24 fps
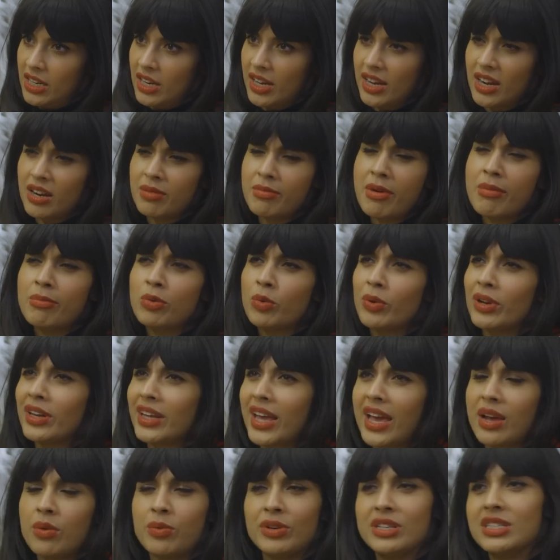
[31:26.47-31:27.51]
I remember when
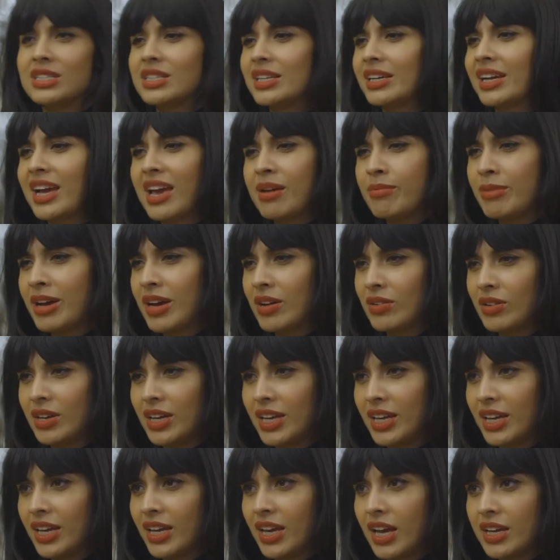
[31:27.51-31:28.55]
Kate Winslet came out,
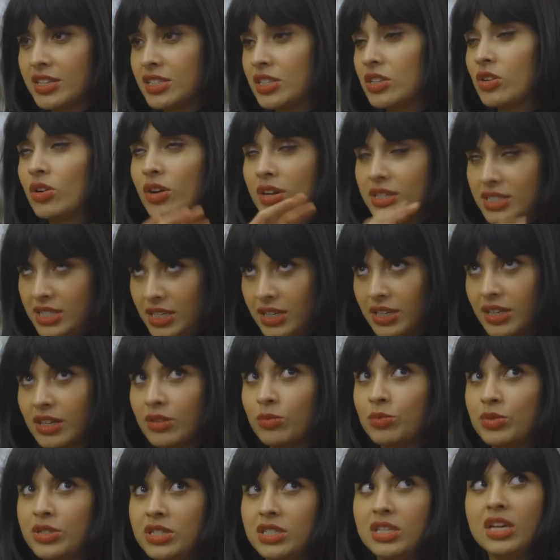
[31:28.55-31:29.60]

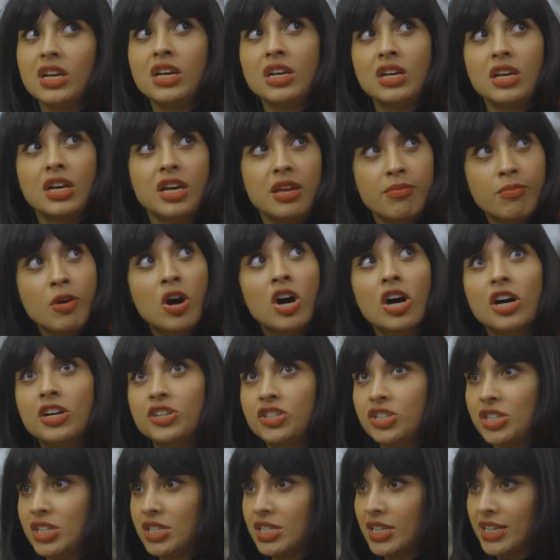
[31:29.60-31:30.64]
was
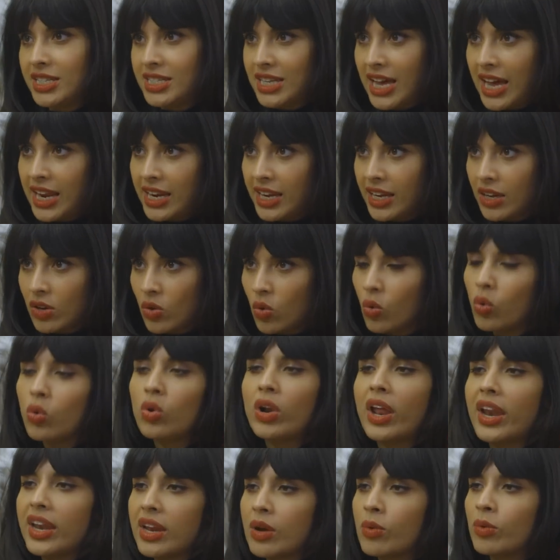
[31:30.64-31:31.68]
emerged in Titanic,
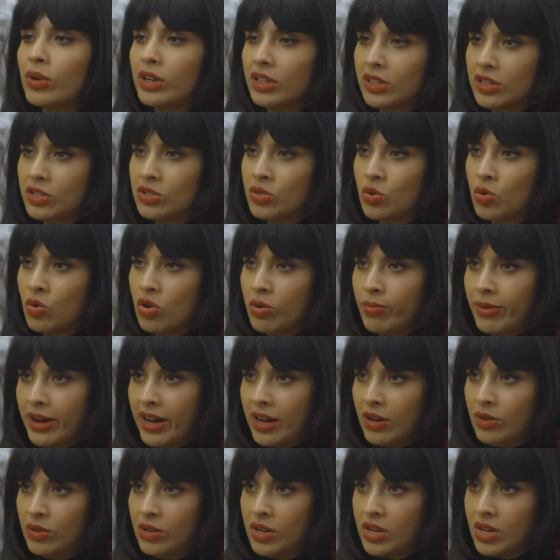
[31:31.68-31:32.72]
all anyone could talk
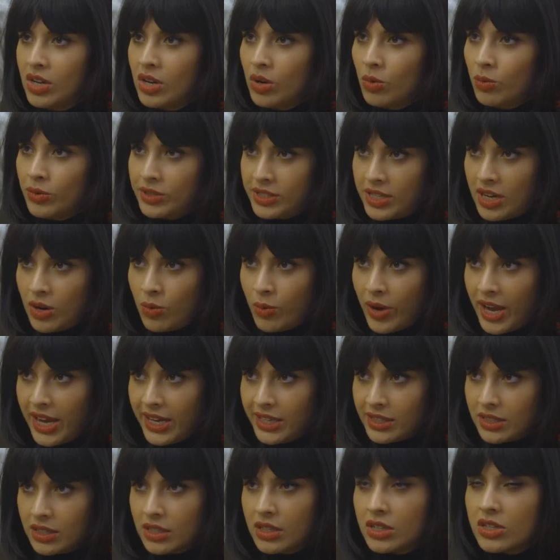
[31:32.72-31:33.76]
about was her
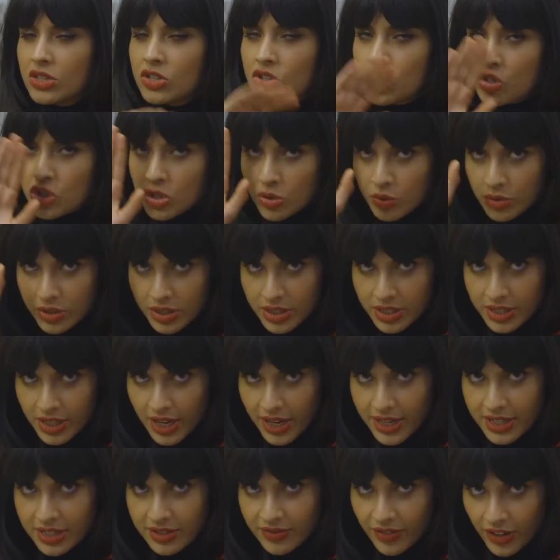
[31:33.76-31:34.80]
weight. She was a
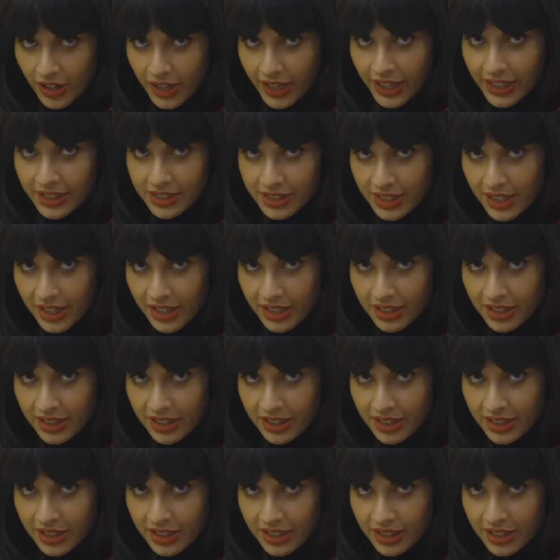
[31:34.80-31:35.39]
size fucking 6.